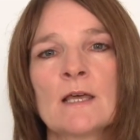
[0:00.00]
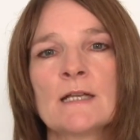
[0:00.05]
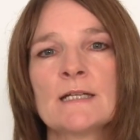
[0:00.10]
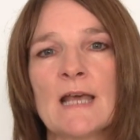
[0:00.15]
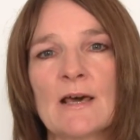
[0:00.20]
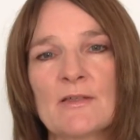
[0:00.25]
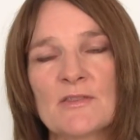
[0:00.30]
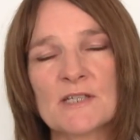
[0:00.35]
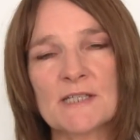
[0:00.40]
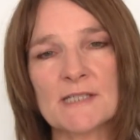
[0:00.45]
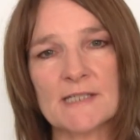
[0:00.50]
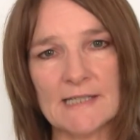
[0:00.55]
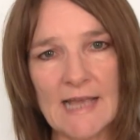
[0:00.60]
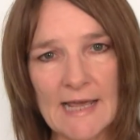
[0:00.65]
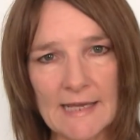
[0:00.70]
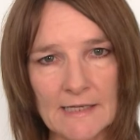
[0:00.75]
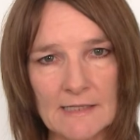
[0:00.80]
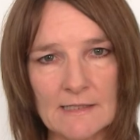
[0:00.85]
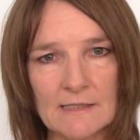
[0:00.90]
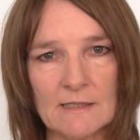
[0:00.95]
Now, the
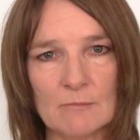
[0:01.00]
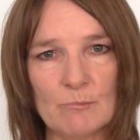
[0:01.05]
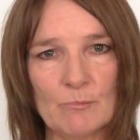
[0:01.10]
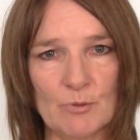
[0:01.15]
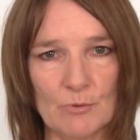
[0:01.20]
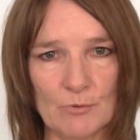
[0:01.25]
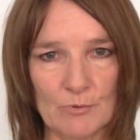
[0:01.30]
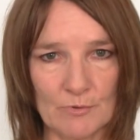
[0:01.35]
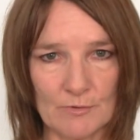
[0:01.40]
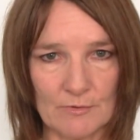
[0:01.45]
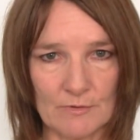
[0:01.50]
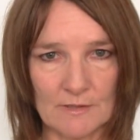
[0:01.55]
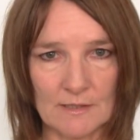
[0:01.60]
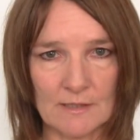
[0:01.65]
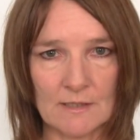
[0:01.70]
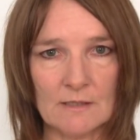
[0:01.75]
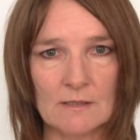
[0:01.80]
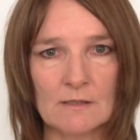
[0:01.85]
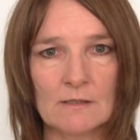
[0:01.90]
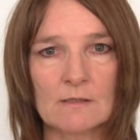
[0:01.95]
second
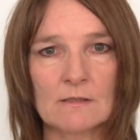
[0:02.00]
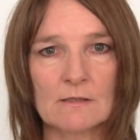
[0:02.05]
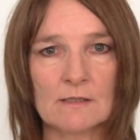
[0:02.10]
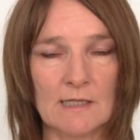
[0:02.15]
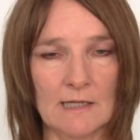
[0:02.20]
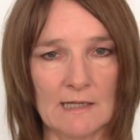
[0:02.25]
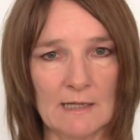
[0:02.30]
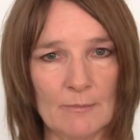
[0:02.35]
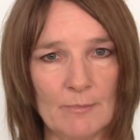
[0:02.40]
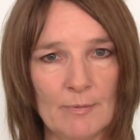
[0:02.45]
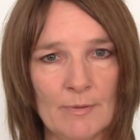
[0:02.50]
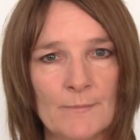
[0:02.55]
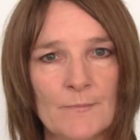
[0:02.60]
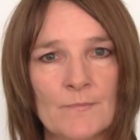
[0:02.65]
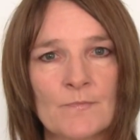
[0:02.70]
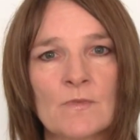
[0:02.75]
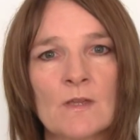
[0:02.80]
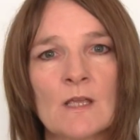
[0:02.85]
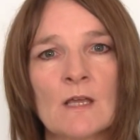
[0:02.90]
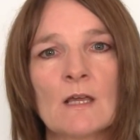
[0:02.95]
important tip
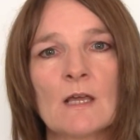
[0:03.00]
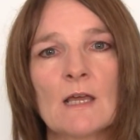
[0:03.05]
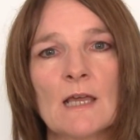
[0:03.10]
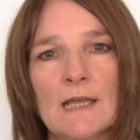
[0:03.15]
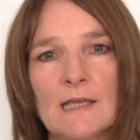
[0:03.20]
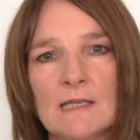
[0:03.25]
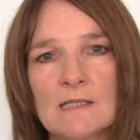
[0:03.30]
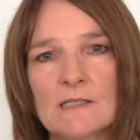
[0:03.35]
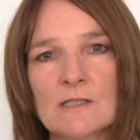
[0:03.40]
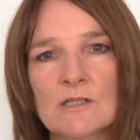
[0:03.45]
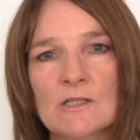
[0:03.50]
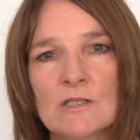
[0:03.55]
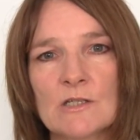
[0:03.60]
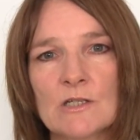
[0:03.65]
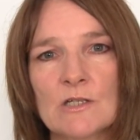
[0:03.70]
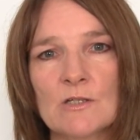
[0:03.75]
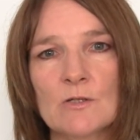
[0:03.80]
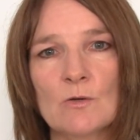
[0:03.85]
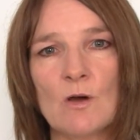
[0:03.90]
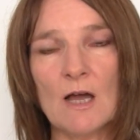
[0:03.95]
is
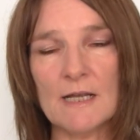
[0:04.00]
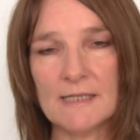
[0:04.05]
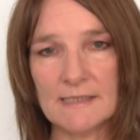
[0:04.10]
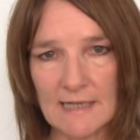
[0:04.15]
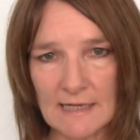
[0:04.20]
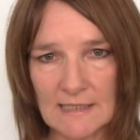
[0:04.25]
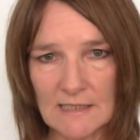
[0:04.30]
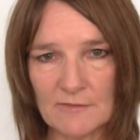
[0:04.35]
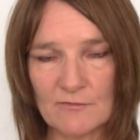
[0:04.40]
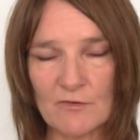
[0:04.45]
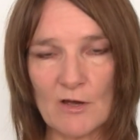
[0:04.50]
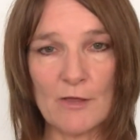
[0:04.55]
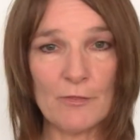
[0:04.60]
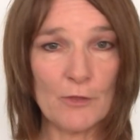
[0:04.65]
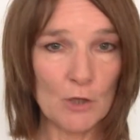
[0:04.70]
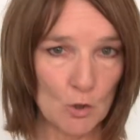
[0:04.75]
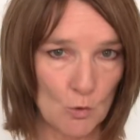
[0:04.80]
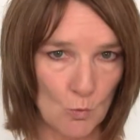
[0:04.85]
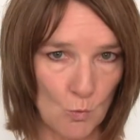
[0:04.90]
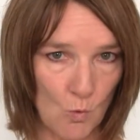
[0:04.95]
to identify
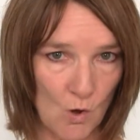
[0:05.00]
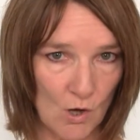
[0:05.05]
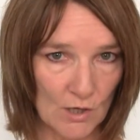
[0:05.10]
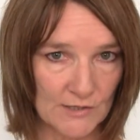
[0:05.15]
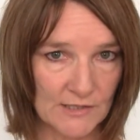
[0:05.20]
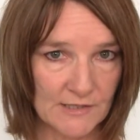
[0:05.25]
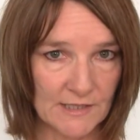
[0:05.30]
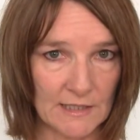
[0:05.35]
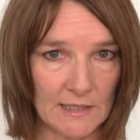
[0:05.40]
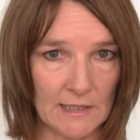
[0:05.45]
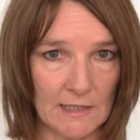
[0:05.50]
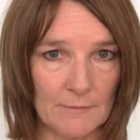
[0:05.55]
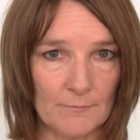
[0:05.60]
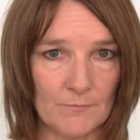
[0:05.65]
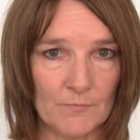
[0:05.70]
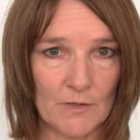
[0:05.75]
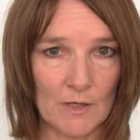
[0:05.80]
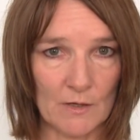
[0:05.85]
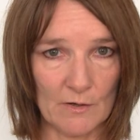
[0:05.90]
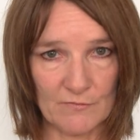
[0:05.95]
the quality
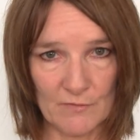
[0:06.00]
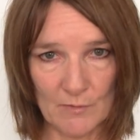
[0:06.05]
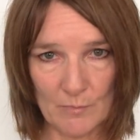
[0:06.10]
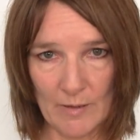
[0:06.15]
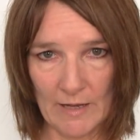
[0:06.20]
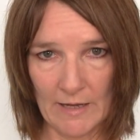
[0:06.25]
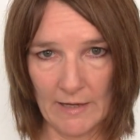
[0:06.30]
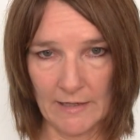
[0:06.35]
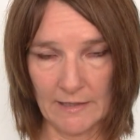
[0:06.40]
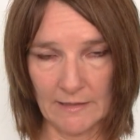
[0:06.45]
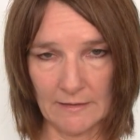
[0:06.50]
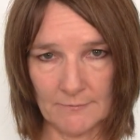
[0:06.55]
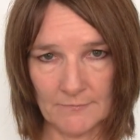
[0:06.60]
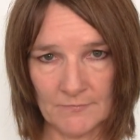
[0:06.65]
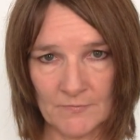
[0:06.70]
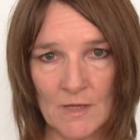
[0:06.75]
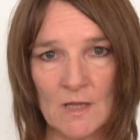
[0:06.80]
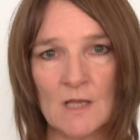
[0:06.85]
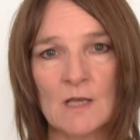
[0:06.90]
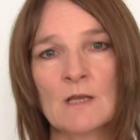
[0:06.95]
of the pain.
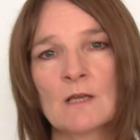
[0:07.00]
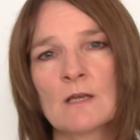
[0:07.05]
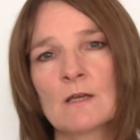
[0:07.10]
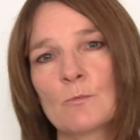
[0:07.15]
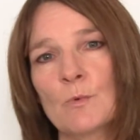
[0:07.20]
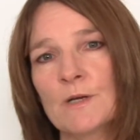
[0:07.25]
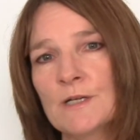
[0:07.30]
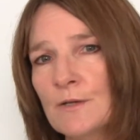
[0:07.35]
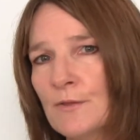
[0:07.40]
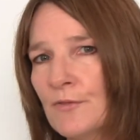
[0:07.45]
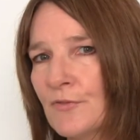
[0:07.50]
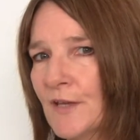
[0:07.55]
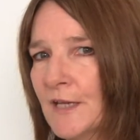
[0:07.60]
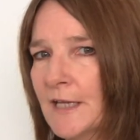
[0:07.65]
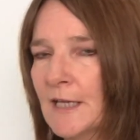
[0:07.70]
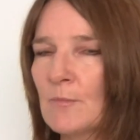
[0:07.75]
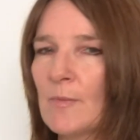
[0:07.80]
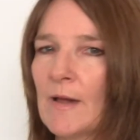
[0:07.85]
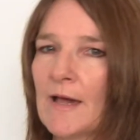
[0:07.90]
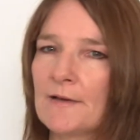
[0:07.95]
When you
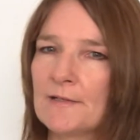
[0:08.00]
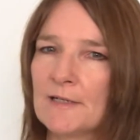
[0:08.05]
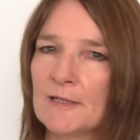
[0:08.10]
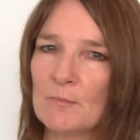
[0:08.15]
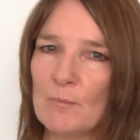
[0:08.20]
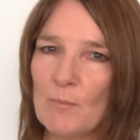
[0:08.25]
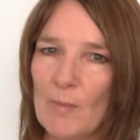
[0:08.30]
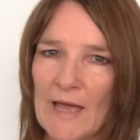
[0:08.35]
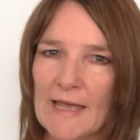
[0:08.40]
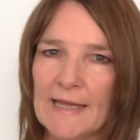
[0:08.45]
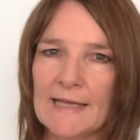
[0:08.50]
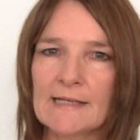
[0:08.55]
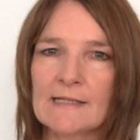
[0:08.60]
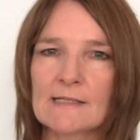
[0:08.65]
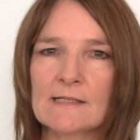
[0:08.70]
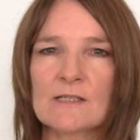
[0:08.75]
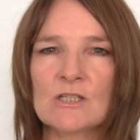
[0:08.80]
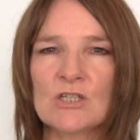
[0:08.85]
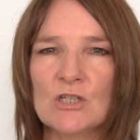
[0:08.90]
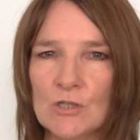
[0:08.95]
think about it,
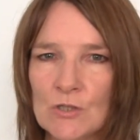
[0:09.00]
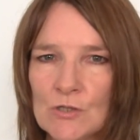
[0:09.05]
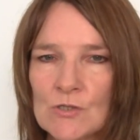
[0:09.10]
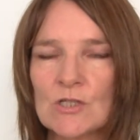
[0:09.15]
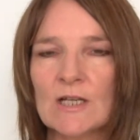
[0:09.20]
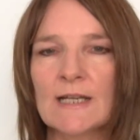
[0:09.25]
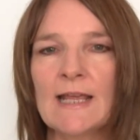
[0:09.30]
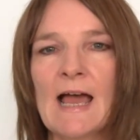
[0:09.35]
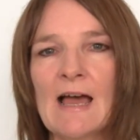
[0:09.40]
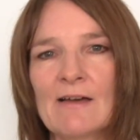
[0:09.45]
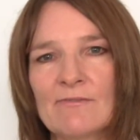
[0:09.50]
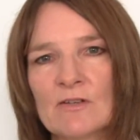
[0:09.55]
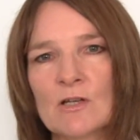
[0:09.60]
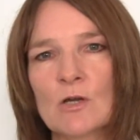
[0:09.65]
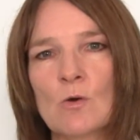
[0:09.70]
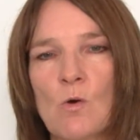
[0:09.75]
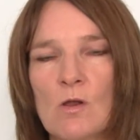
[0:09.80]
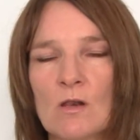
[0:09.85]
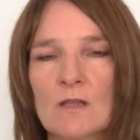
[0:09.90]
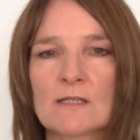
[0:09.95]
pains usually have a
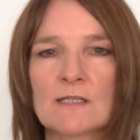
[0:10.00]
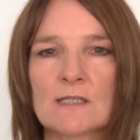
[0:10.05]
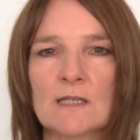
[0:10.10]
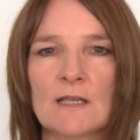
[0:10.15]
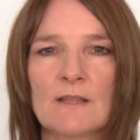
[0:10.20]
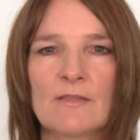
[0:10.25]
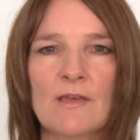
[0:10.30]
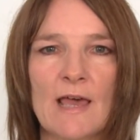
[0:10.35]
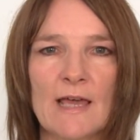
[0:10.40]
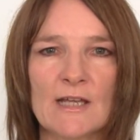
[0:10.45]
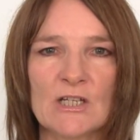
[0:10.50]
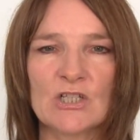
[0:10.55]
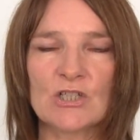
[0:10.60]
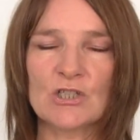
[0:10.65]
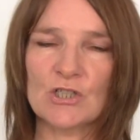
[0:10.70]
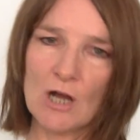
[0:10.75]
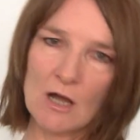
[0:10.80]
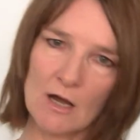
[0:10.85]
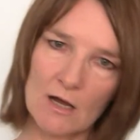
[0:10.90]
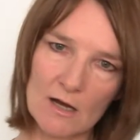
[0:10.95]
quality. They're
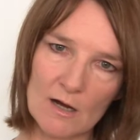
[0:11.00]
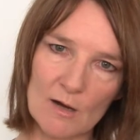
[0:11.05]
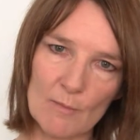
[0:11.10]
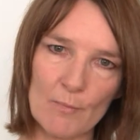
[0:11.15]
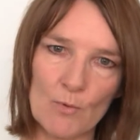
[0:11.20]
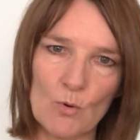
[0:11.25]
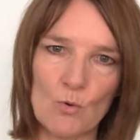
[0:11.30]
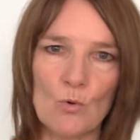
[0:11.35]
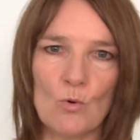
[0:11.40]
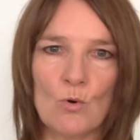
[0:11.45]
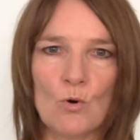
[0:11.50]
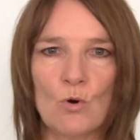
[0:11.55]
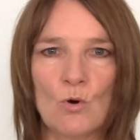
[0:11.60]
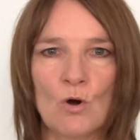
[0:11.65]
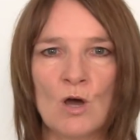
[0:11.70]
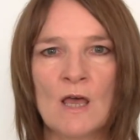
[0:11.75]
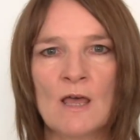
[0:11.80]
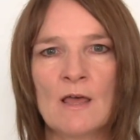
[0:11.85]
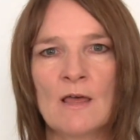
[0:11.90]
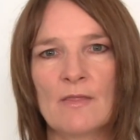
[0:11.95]
sharp,
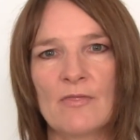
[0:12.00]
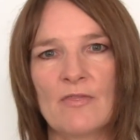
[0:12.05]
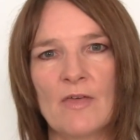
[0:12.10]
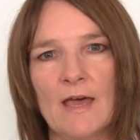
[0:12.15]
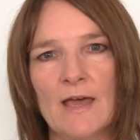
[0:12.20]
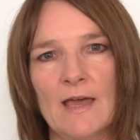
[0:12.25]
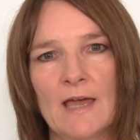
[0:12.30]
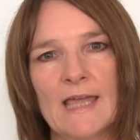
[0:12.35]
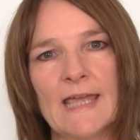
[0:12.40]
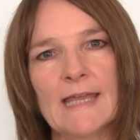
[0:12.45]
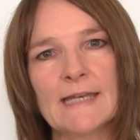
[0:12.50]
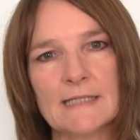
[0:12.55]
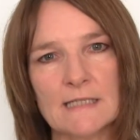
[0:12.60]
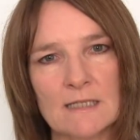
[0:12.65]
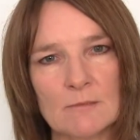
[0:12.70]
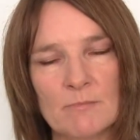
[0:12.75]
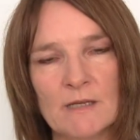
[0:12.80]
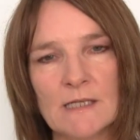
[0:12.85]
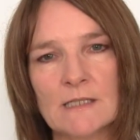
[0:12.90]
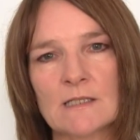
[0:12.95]
or they're
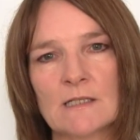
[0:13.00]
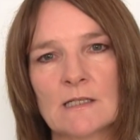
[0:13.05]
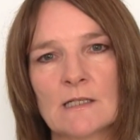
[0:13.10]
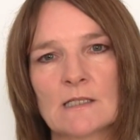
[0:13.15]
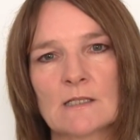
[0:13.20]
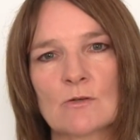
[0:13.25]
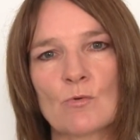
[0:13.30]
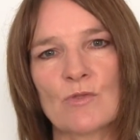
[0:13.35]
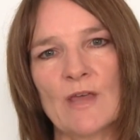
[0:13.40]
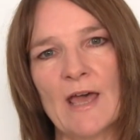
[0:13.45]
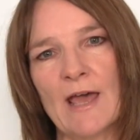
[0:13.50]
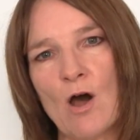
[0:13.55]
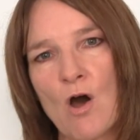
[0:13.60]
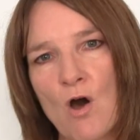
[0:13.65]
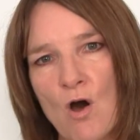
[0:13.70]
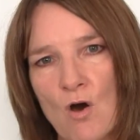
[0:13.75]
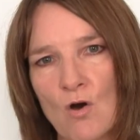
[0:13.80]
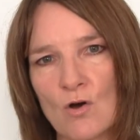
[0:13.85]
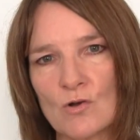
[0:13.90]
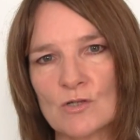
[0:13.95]
intermittent, or they're
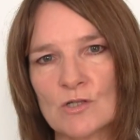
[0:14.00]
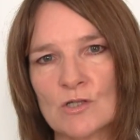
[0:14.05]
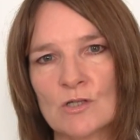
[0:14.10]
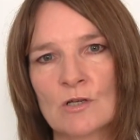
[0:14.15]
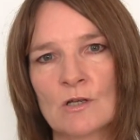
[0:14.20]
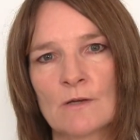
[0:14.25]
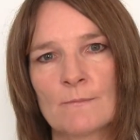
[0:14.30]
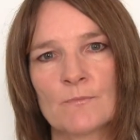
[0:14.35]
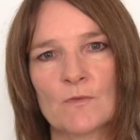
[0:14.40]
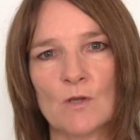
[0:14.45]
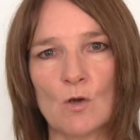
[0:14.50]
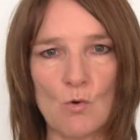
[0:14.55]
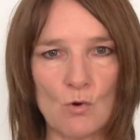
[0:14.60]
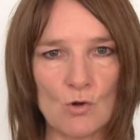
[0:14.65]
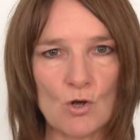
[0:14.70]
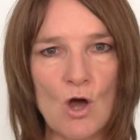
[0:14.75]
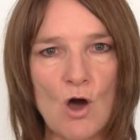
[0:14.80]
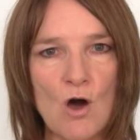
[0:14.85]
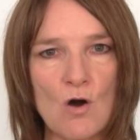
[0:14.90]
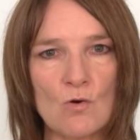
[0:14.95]
hot
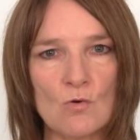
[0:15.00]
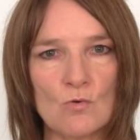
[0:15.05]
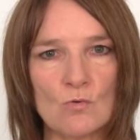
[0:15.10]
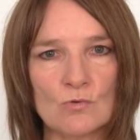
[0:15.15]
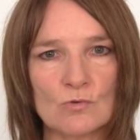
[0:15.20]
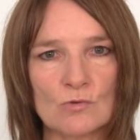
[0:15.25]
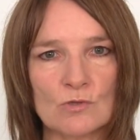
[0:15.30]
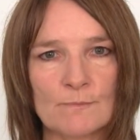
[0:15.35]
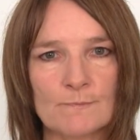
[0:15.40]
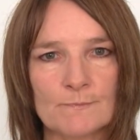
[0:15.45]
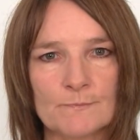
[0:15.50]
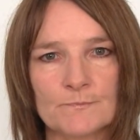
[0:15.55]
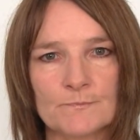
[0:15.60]
or cold.